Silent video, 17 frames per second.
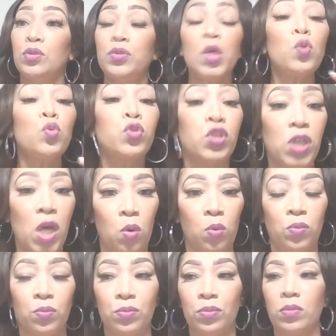do
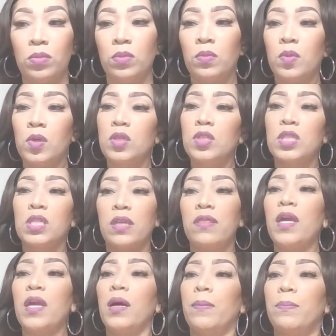so to
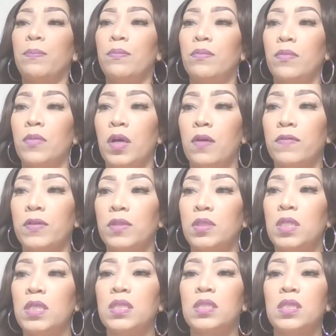them, for
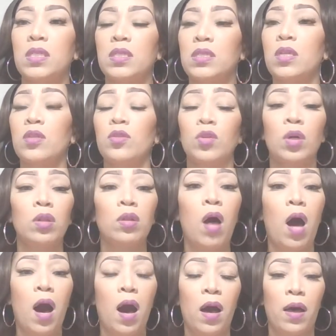this is the
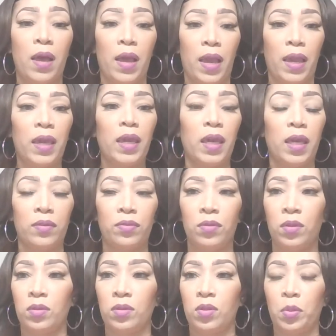law and
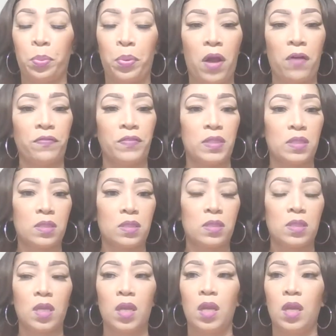the
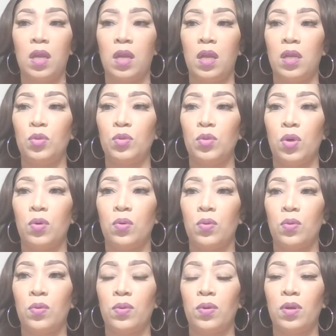prophets. You
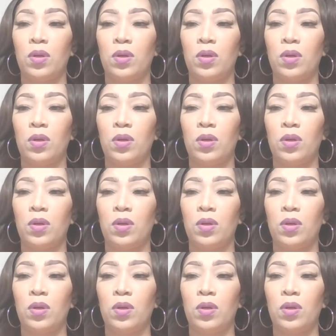know,